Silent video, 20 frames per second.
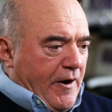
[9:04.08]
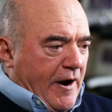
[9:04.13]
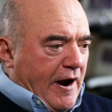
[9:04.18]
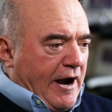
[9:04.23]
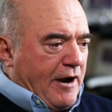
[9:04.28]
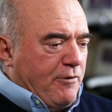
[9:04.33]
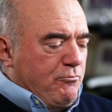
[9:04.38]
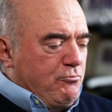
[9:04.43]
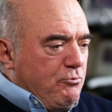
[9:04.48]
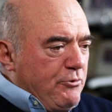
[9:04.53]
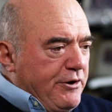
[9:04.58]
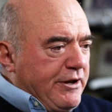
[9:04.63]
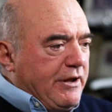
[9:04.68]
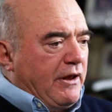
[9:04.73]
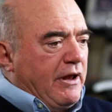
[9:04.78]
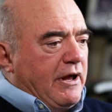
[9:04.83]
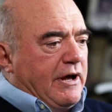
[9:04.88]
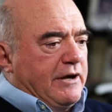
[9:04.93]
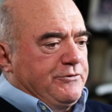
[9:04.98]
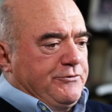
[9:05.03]
I
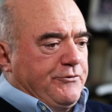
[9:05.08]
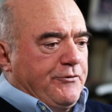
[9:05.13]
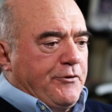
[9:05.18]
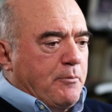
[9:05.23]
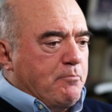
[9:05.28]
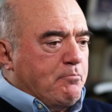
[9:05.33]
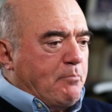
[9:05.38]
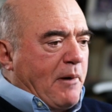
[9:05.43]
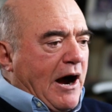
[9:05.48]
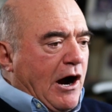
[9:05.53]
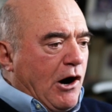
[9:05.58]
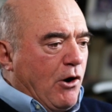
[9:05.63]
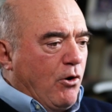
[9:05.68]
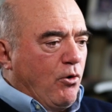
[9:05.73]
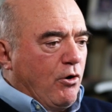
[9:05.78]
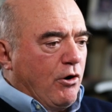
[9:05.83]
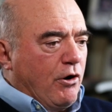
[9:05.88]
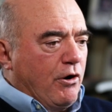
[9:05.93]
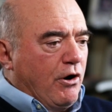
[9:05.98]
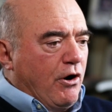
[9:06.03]
realized the
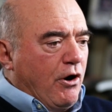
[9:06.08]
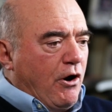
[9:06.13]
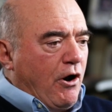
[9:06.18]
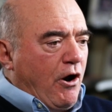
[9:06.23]
power